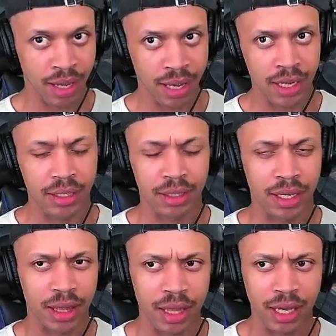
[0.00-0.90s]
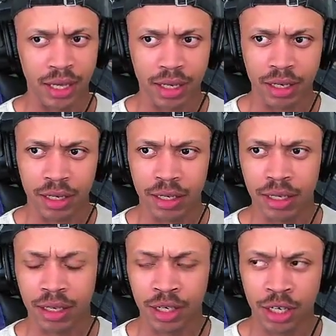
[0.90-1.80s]
is, I think,
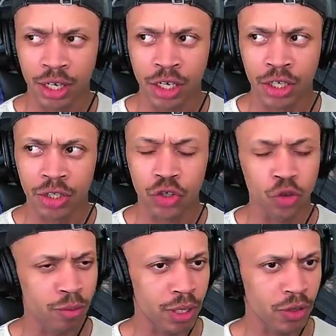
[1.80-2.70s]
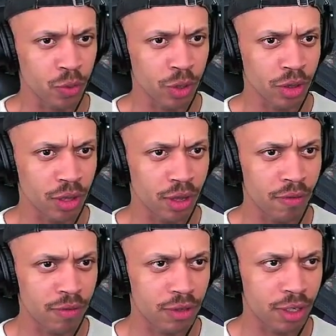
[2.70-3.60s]
2 months worth of
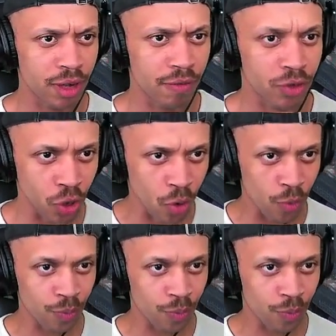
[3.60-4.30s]
stuff. So